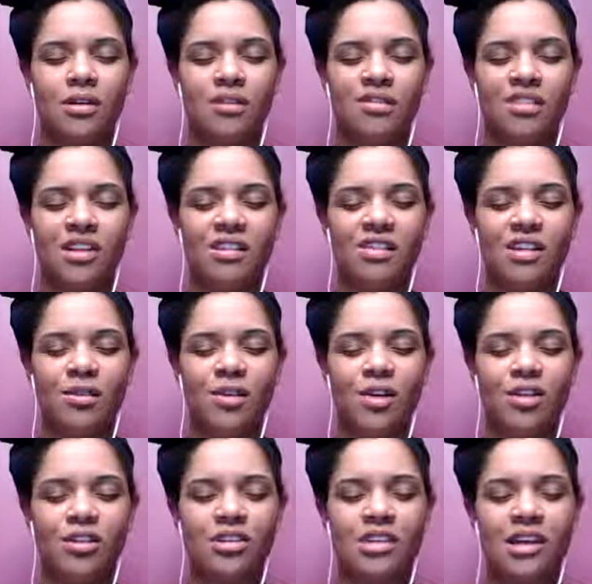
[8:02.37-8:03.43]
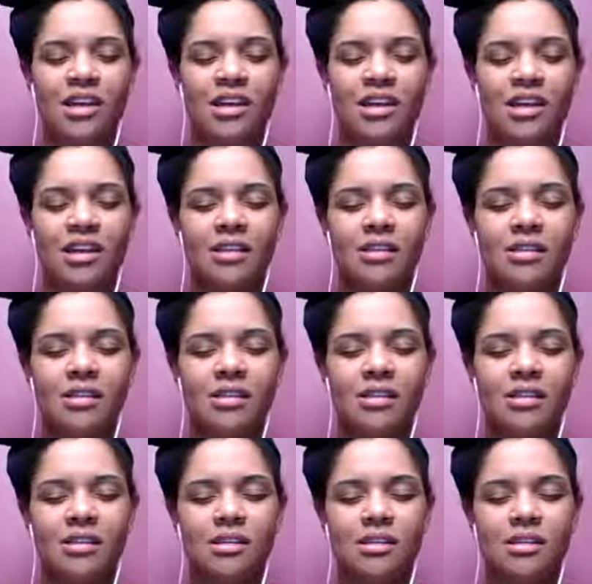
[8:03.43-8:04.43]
sensing where your tongue is.